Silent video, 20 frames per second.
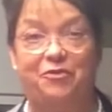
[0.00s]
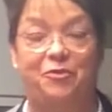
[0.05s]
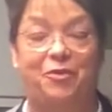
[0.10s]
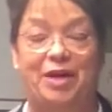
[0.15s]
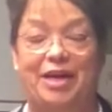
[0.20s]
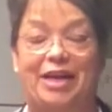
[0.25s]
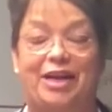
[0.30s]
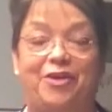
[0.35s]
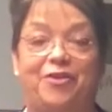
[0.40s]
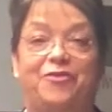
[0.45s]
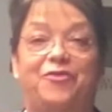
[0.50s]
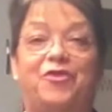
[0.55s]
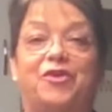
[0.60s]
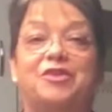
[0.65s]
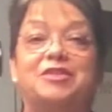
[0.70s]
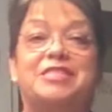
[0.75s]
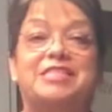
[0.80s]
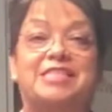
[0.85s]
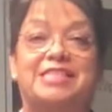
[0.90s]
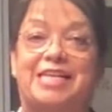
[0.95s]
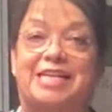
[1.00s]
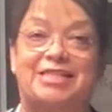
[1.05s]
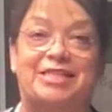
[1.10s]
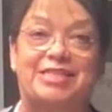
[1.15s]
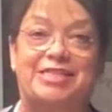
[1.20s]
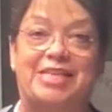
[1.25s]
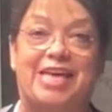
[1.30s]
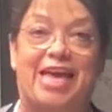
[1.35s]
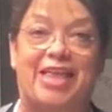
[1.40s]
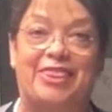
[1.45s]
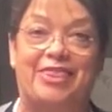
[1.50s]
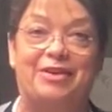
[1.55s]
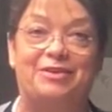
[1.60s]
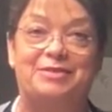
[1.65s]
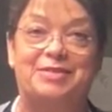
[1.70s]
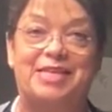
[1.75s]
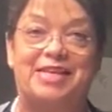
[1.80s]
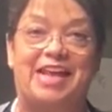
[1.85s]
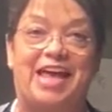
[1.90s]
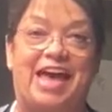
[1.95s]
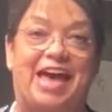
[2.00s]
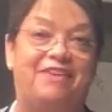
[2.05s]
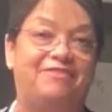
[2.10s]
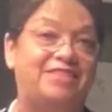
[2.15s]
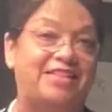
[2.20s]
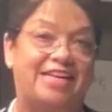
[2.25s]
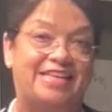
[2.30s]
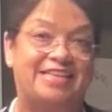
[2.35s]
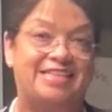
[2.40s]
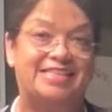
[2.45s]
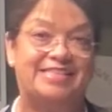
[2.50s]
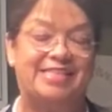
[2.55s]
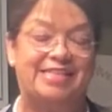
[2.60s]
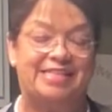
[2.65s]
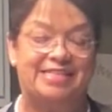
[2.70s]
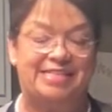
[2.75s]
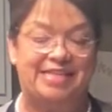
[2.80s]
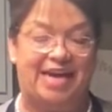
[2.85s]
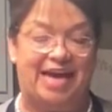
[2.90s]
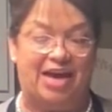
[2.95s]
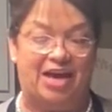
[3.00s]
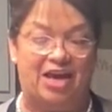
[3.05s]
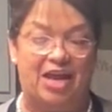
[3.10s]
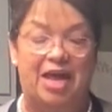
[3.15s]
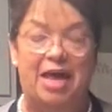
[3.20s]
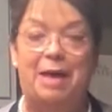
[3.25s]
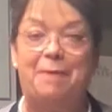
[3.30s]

what I do first is I just cut those in half, take the seeds out,